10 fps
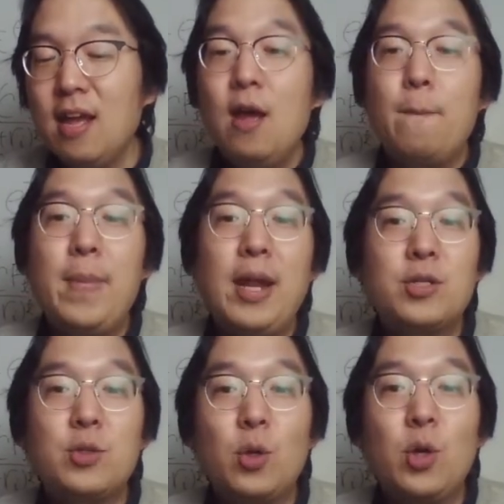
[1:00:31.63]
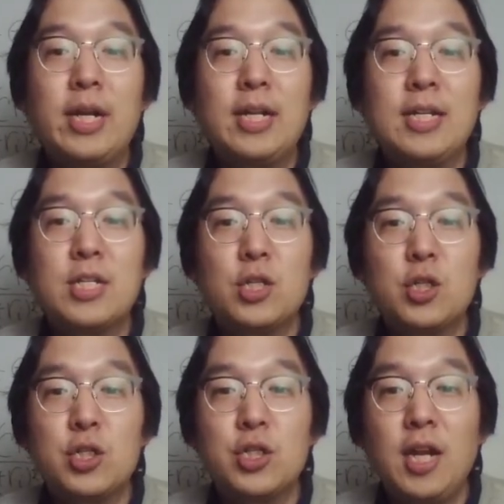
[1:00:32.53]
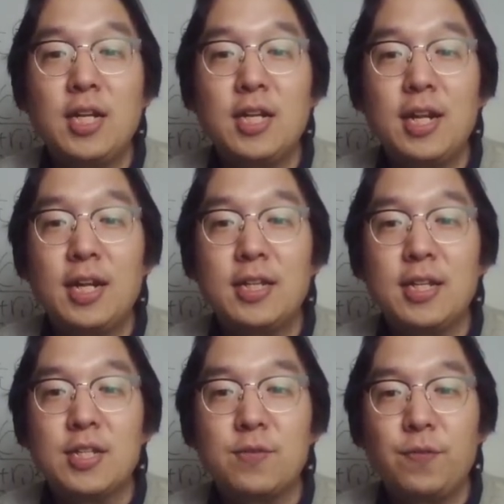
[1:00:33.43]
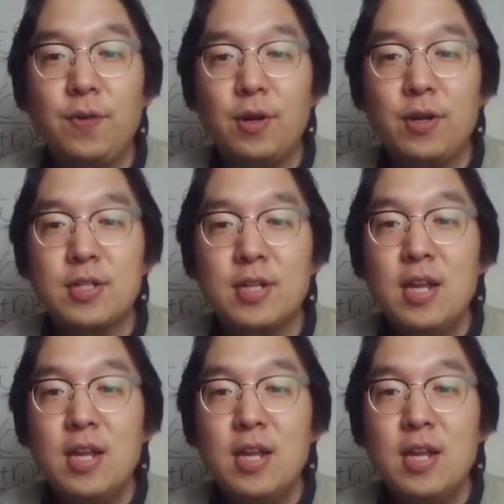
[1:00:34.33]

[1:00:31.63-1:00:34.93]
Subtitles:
Make sure it is shaded like this first,